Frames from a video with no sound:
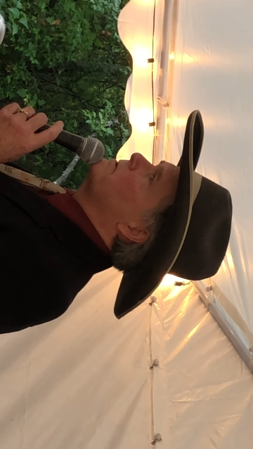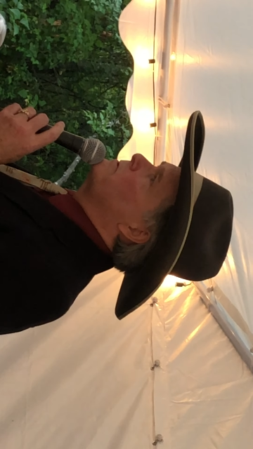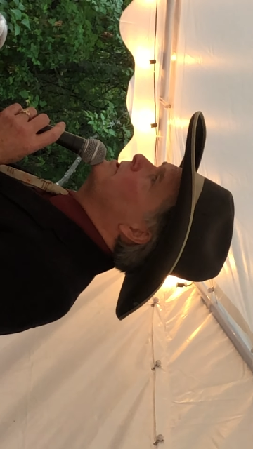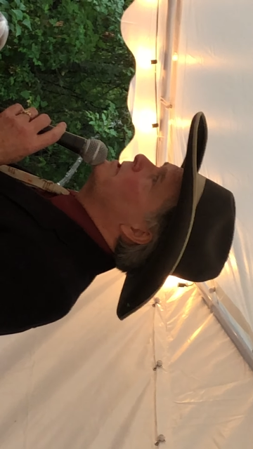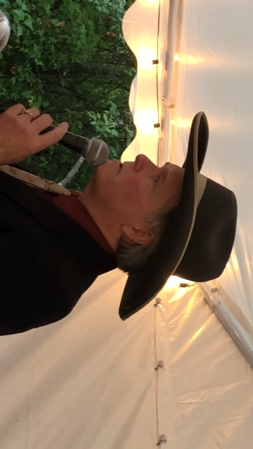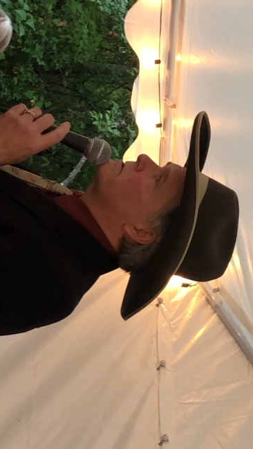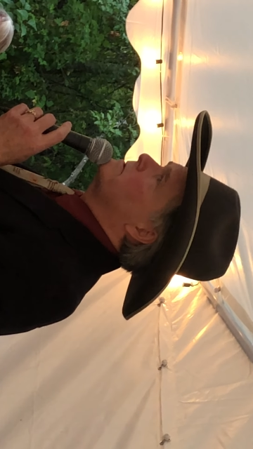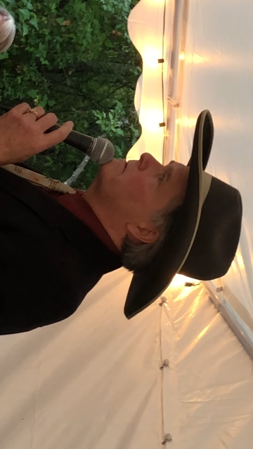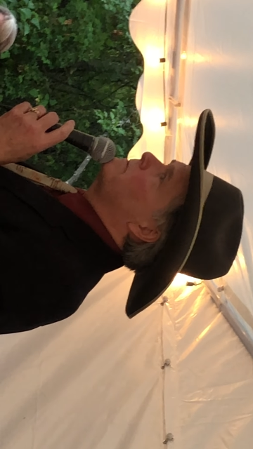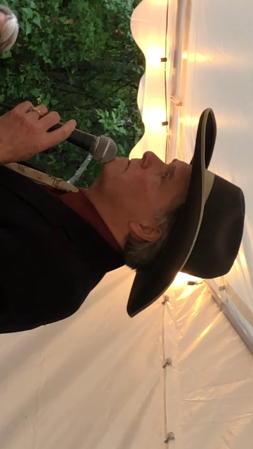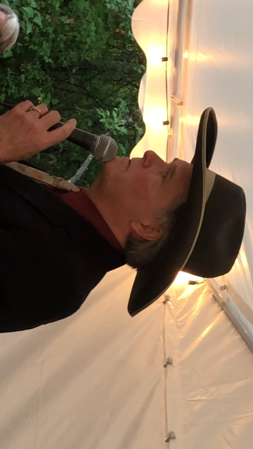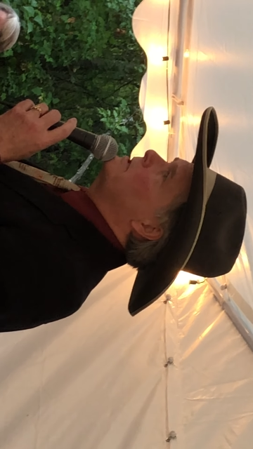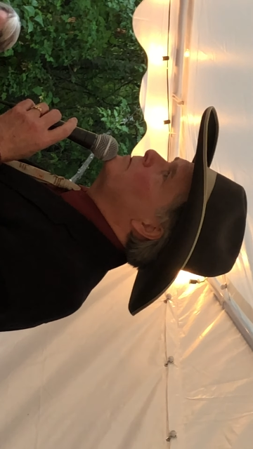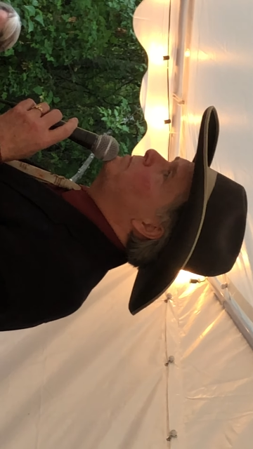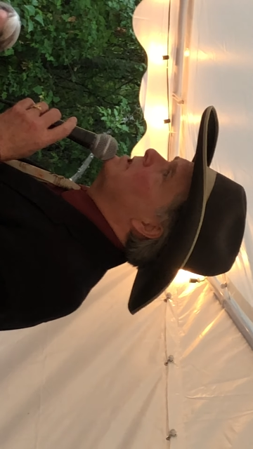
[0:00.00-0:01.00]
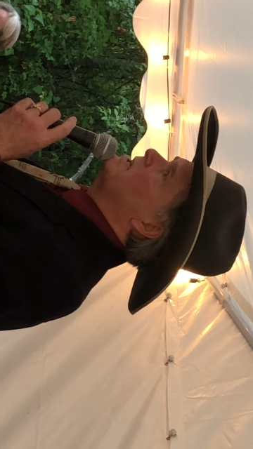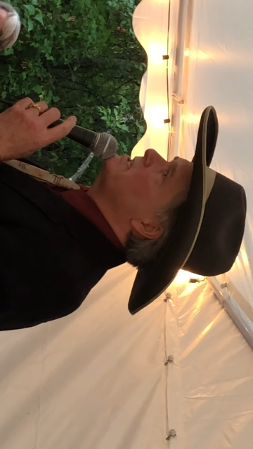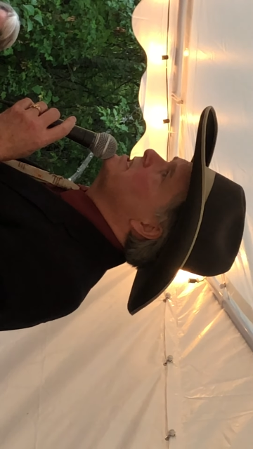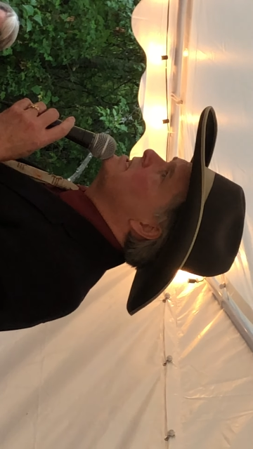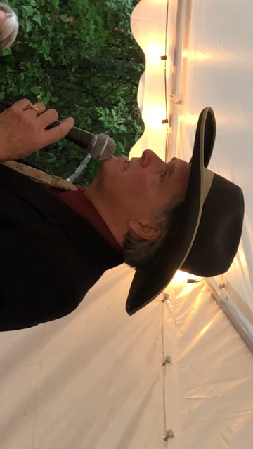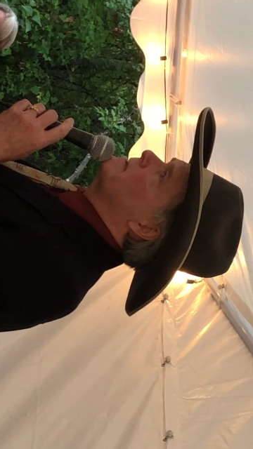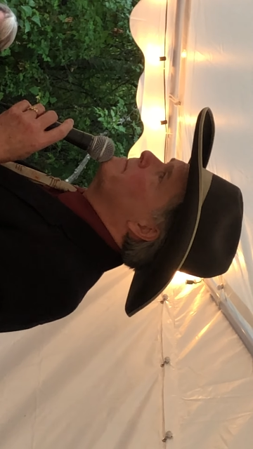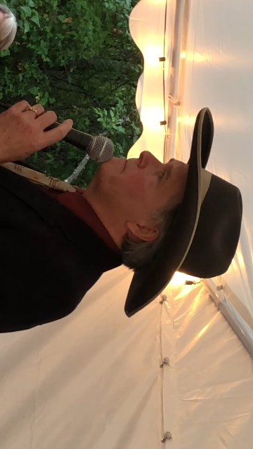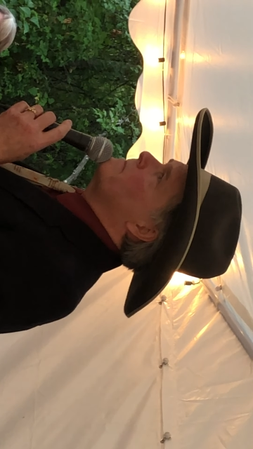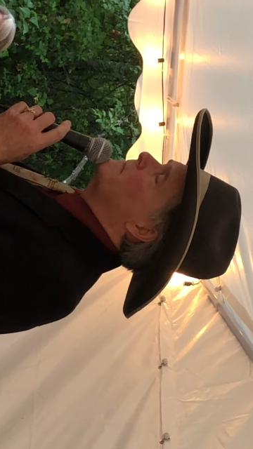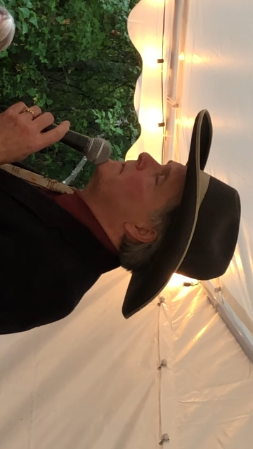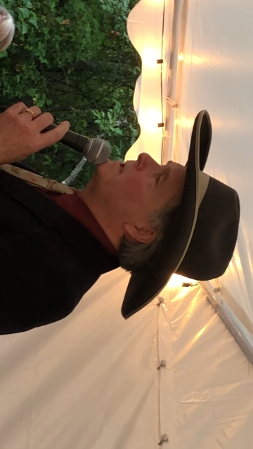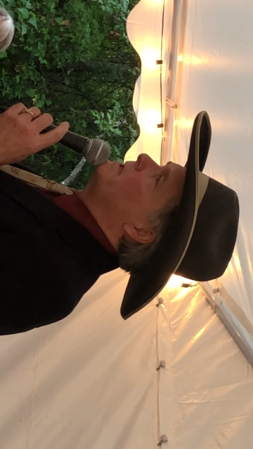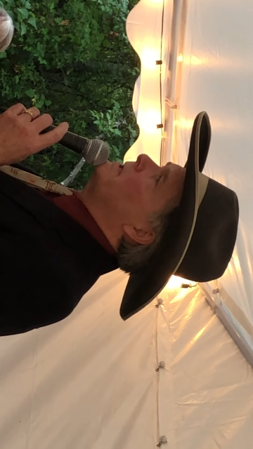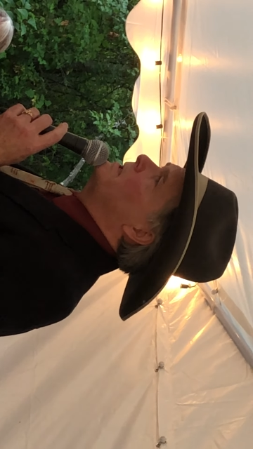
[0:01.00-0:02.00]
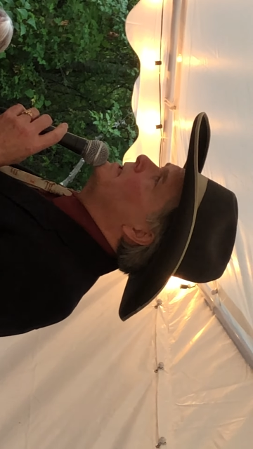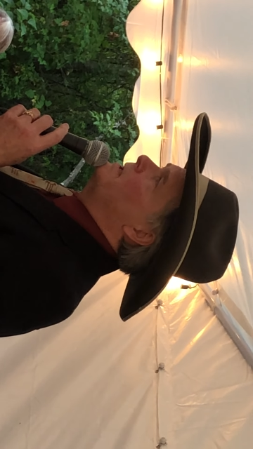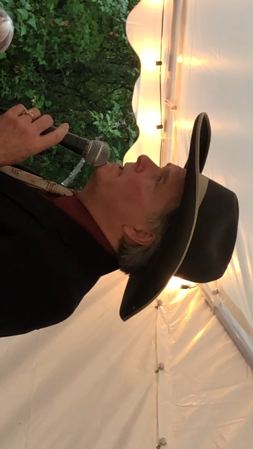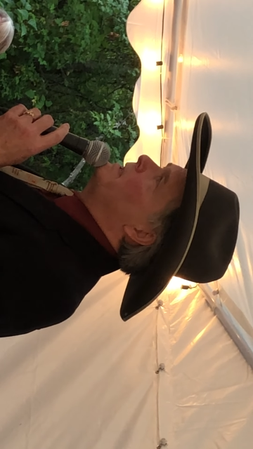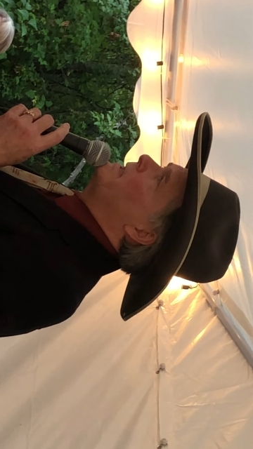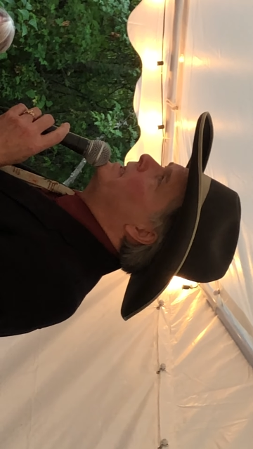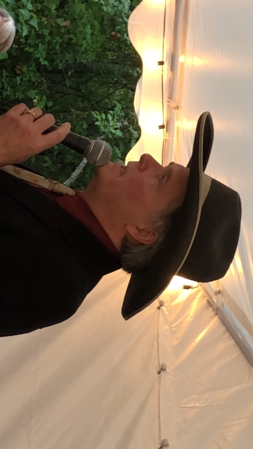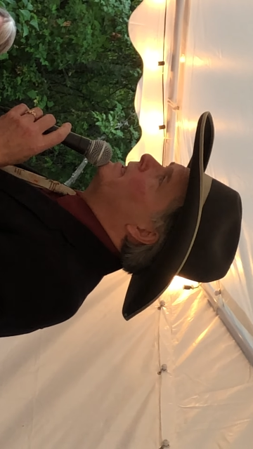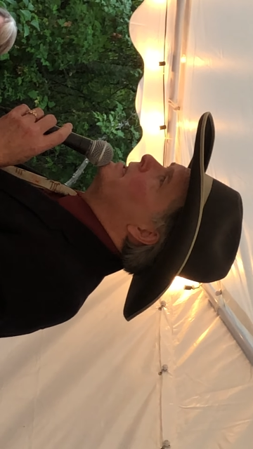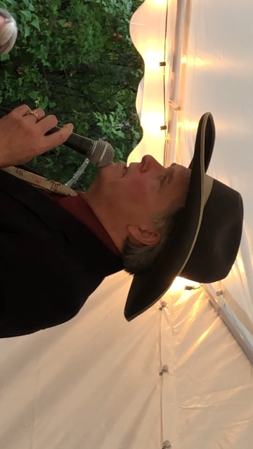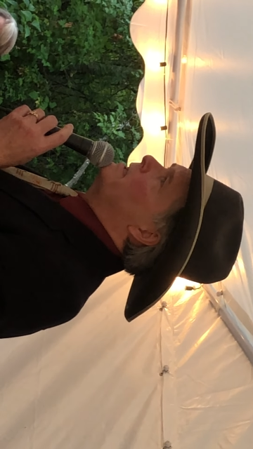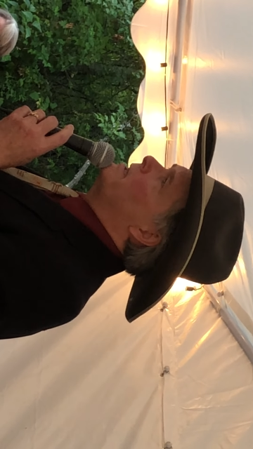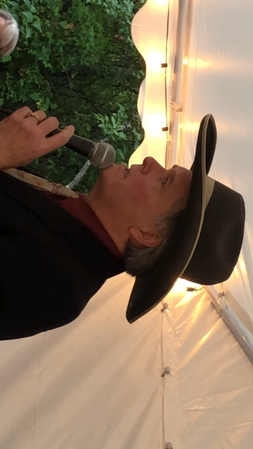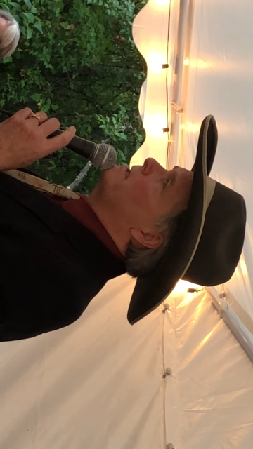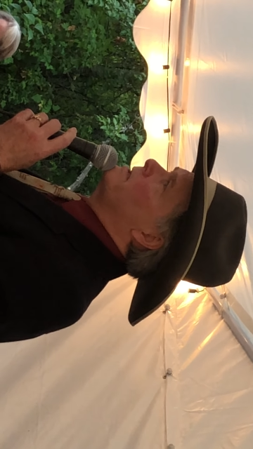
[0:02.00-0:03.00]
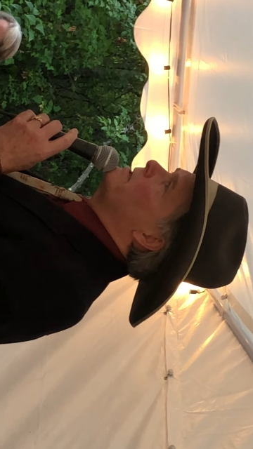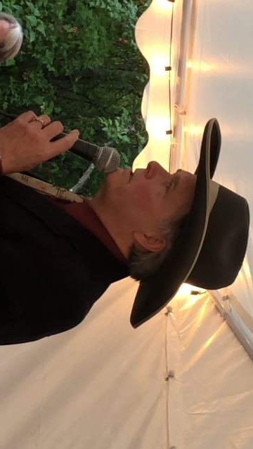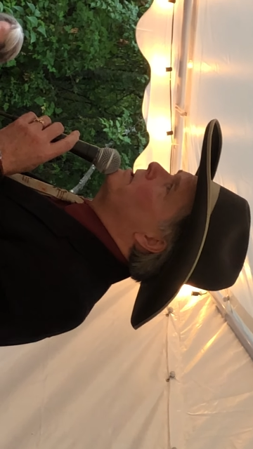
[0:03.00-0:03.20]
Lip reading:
[unreadable: no face in view]